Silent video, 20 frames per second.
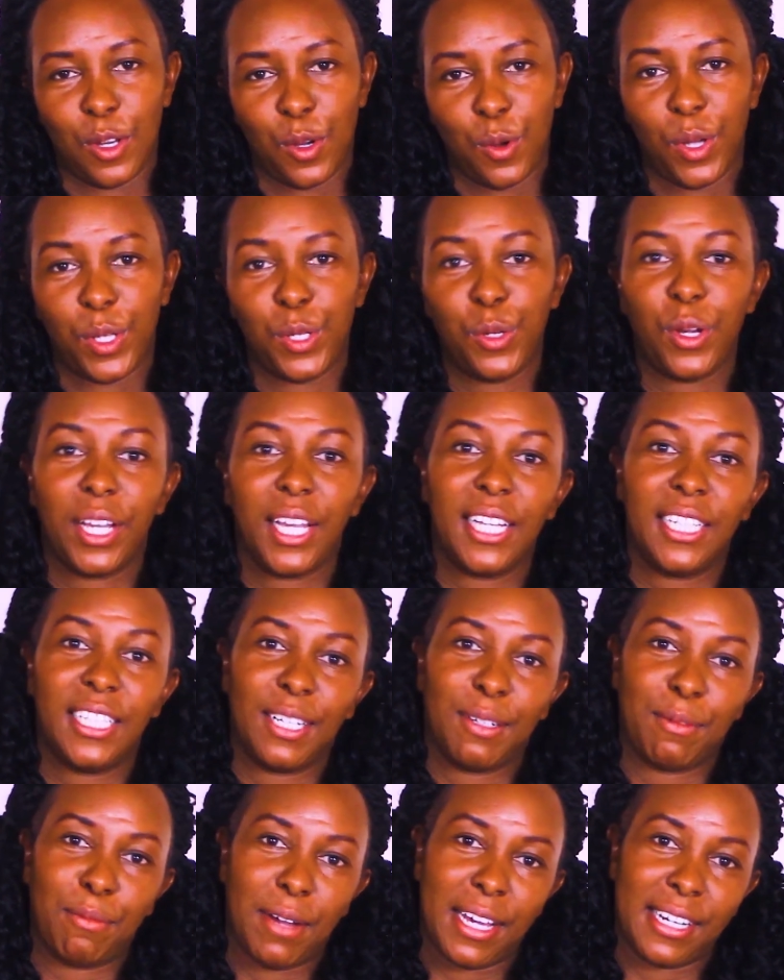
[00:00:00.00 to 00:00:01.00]
When you're
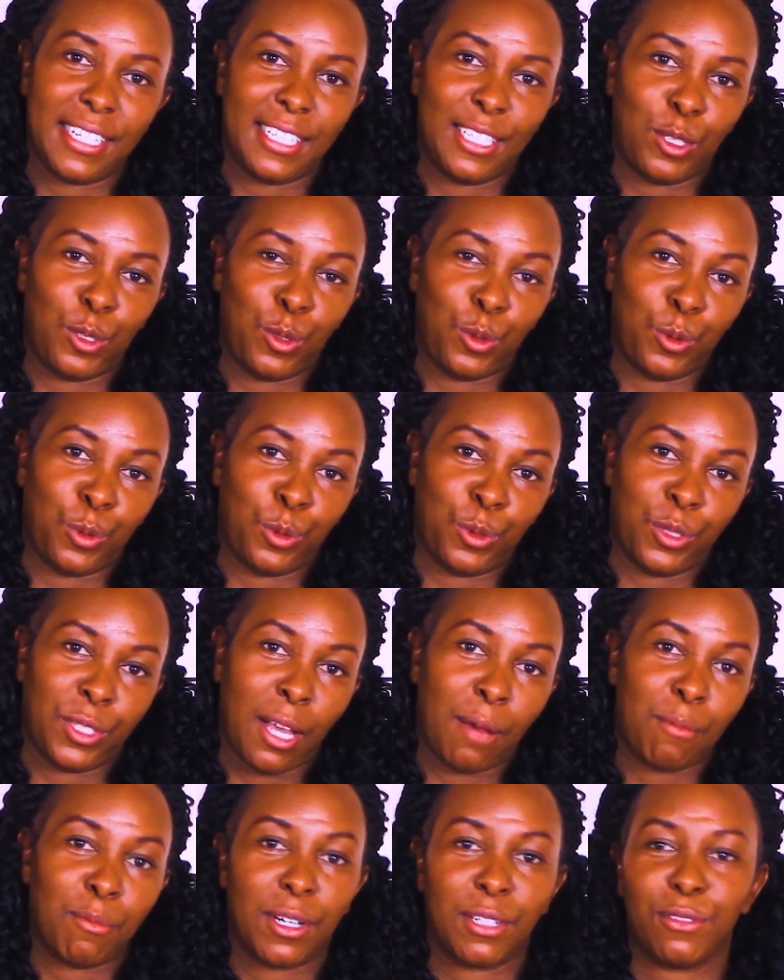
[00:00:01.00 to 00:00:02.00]
getting married to
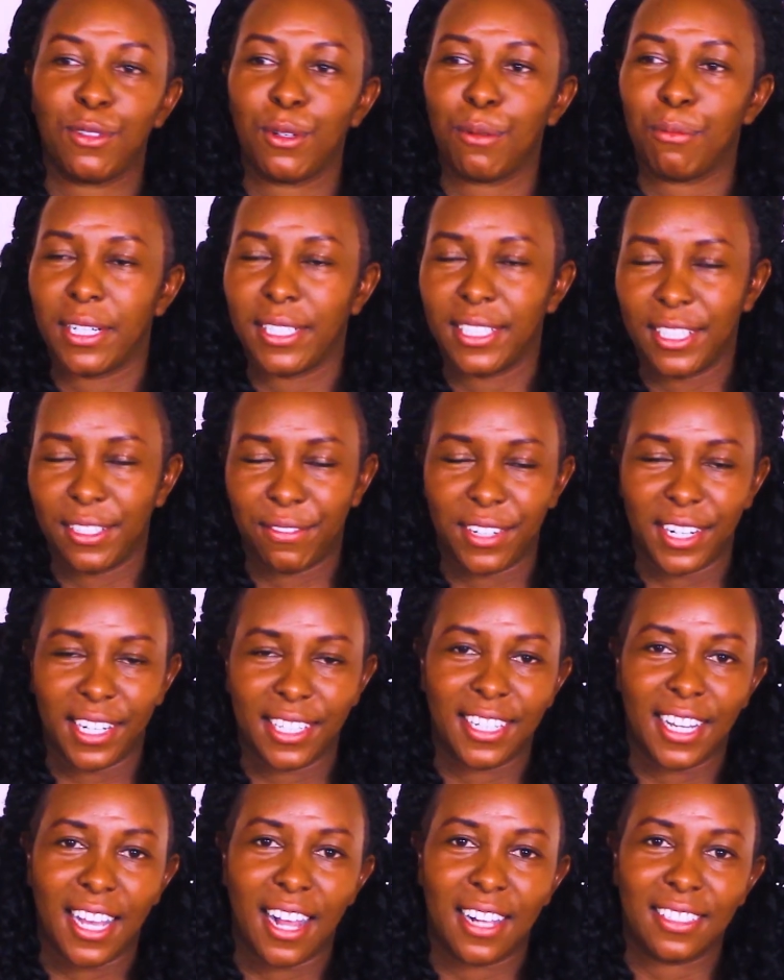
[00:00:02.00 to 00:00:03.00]
someone from a
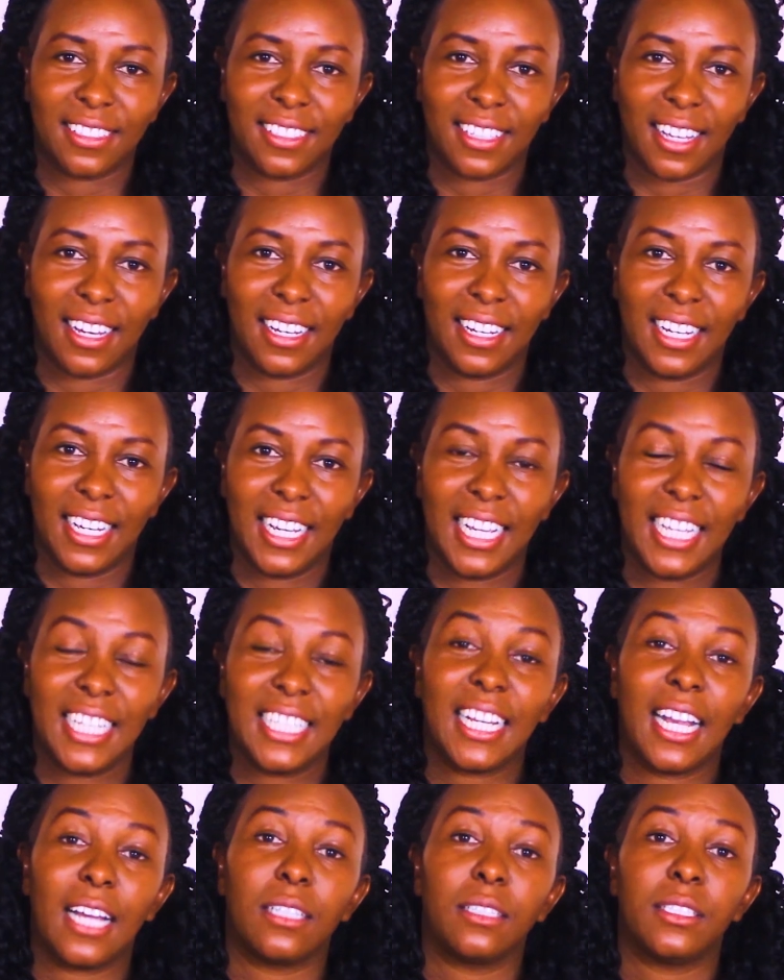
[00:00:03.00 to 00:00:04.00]
different culture,
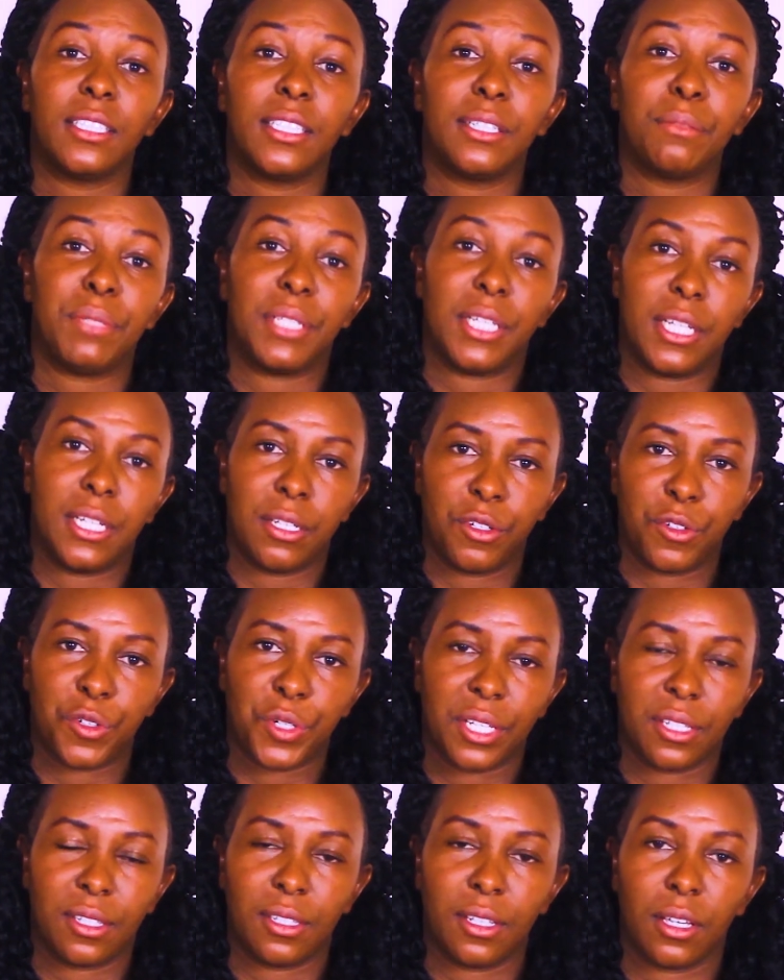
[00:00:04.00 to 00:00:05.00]
it can really be
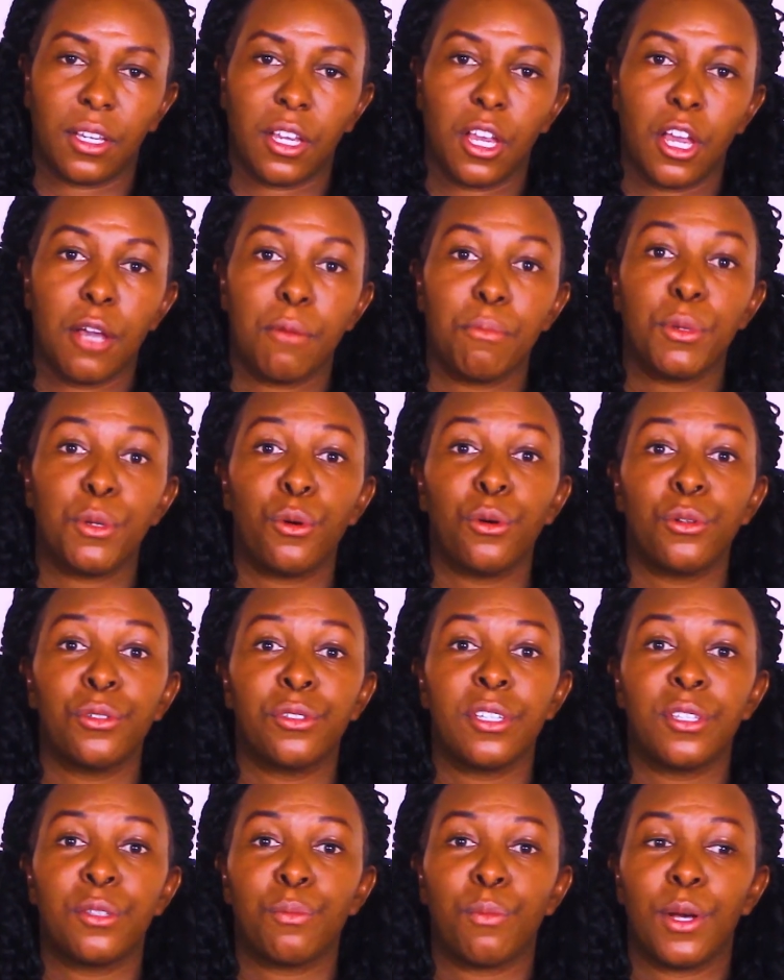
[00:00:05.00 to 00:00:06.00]
interesting because
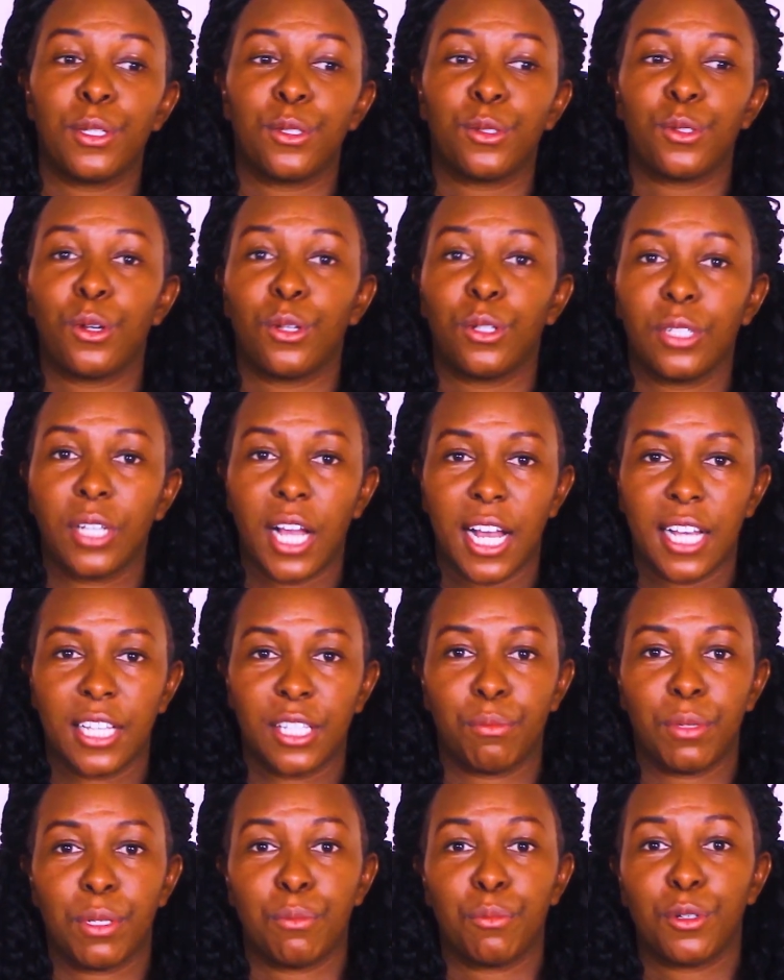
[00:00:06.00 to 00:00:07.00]
this person
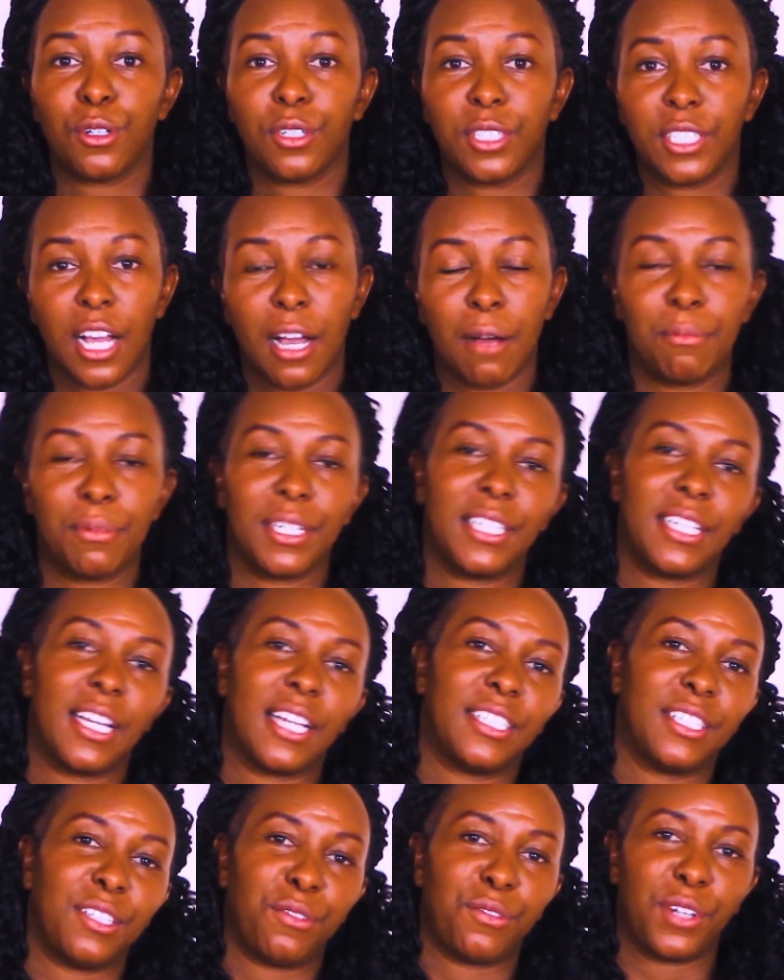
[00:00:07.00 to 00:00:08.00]
has been brought up in
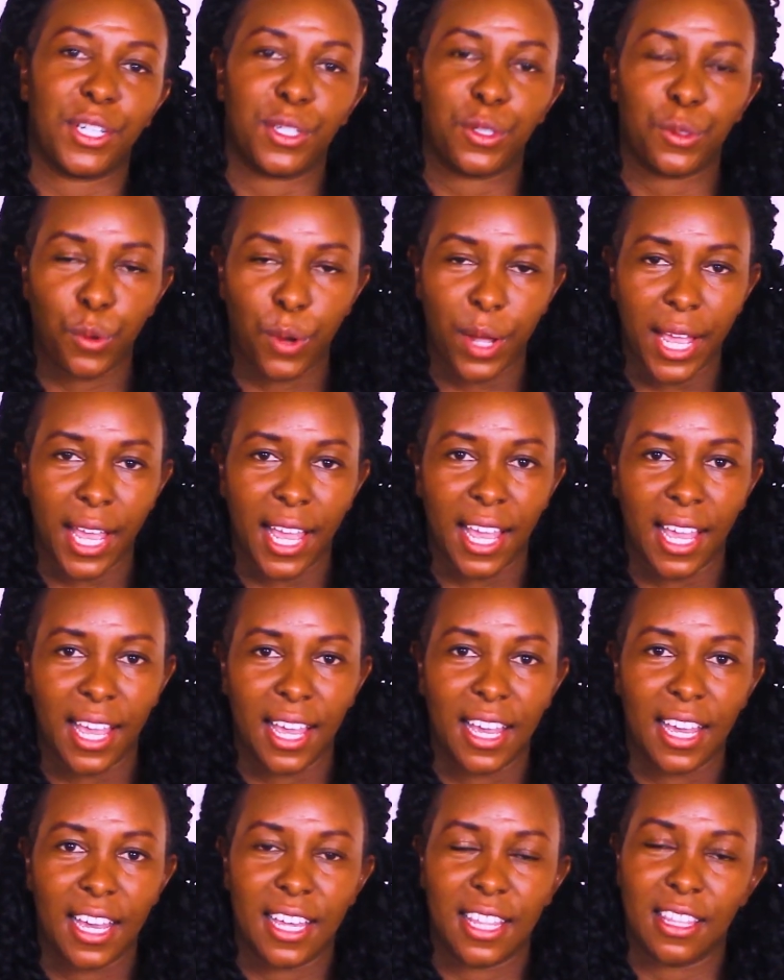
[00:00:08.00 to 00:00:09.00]
a different way.
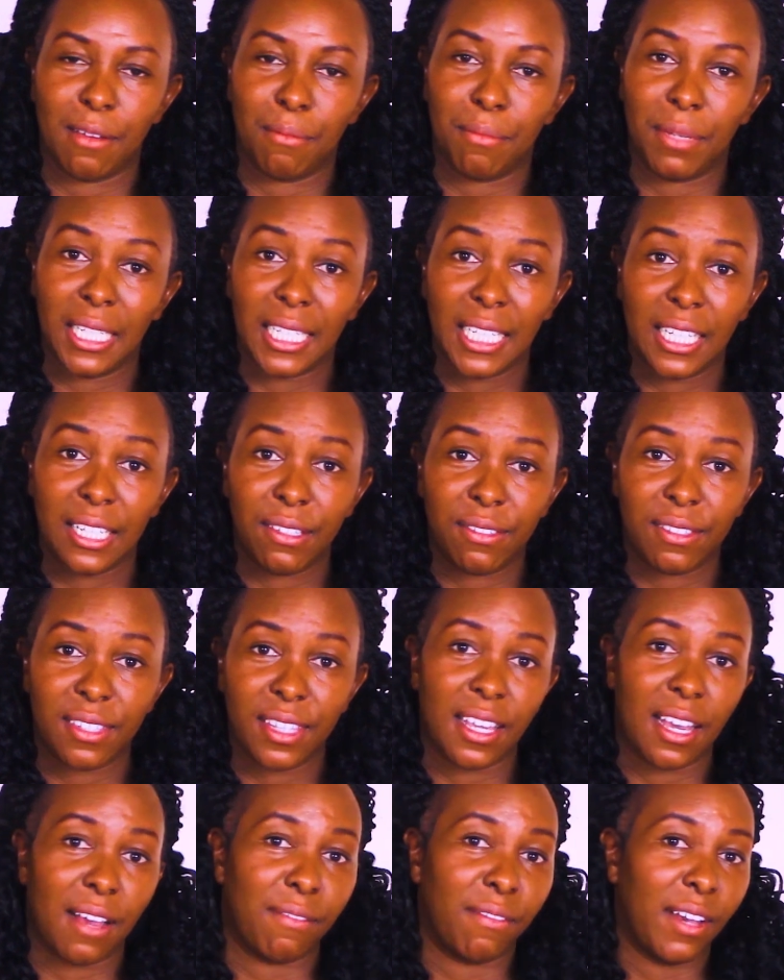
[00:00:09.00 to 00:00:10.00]
Their beliefs,
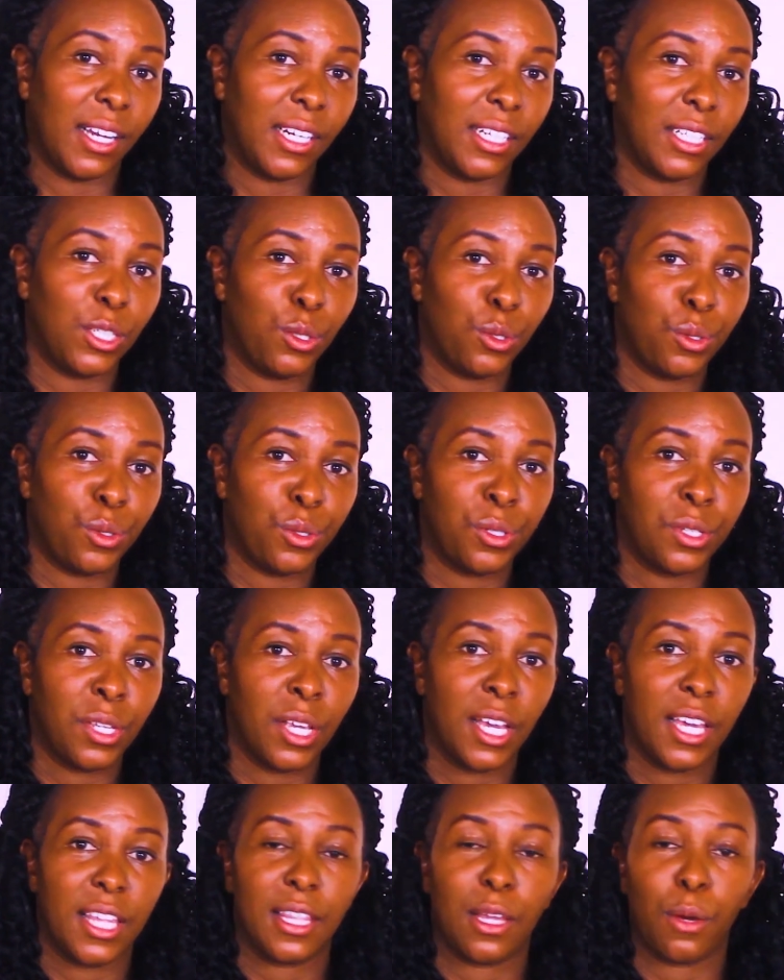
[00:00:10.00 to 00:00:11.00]
their values,
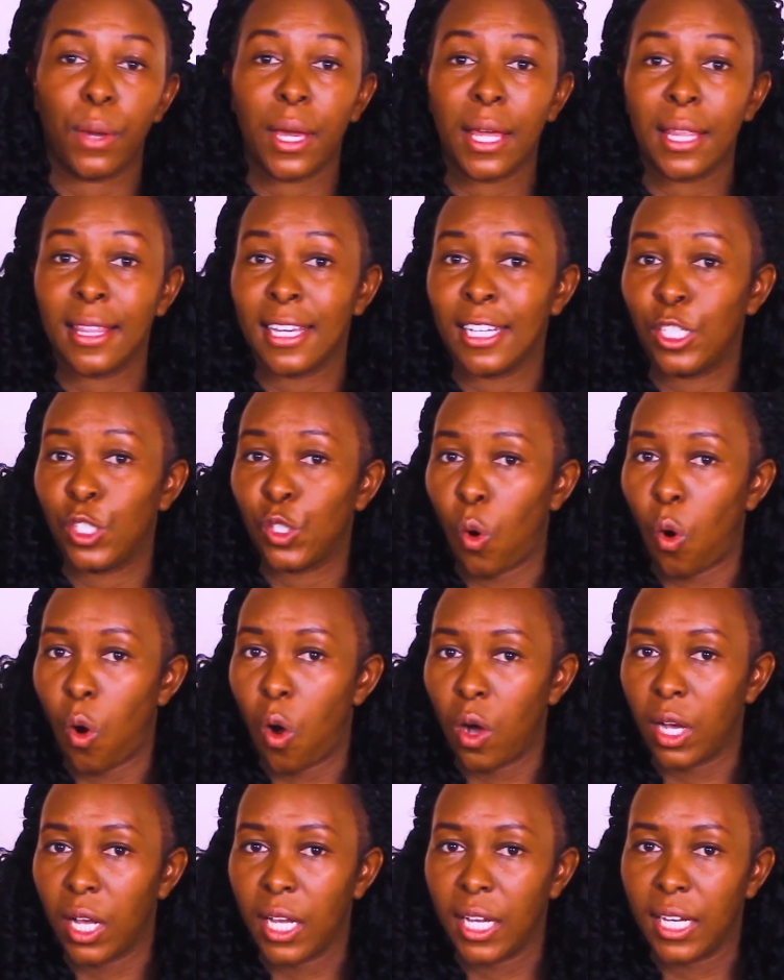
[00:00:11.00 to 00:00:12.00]
the way they
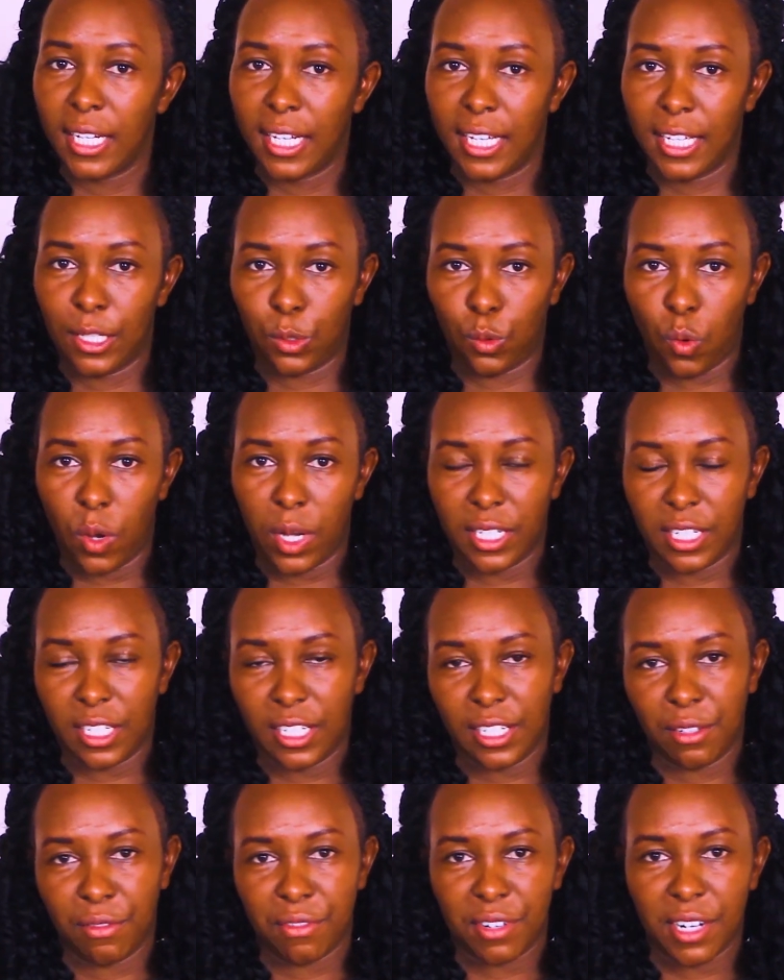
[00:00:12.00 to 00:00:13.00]
talk is quite
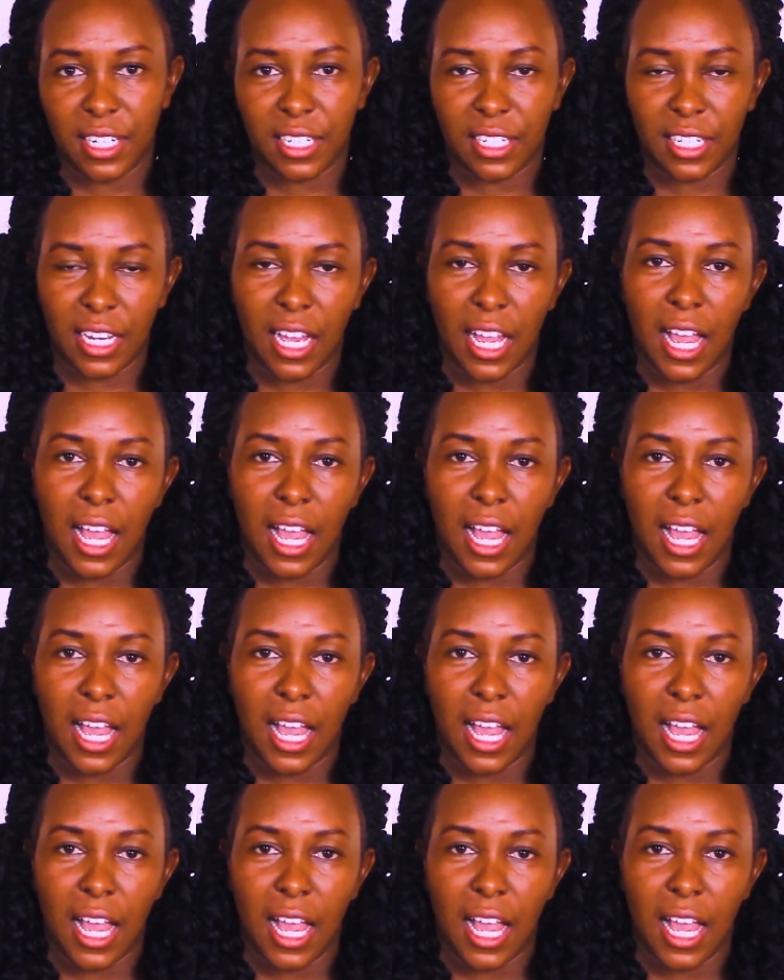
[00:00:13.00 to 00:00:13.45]
different.